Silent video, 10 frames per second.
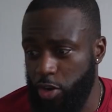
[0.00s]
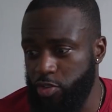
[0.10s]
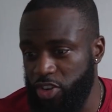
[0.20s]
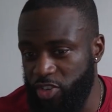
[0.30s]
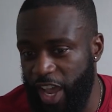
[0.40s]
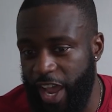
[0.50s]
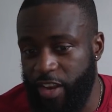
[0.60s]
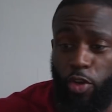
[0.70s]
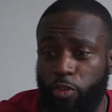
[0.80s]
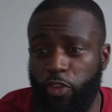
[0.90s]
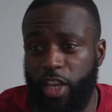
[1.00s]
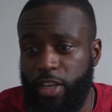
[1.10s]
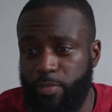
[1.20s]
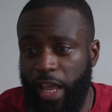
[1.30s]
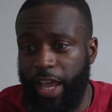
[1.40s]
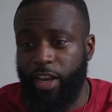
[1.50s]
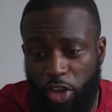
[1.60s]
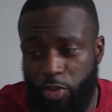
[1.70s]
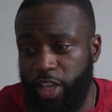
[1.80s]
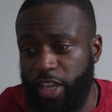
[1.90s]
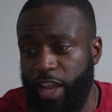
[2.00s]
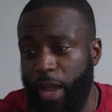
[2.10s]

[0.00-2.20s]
Don't do that! Don't feed him that! Don't eat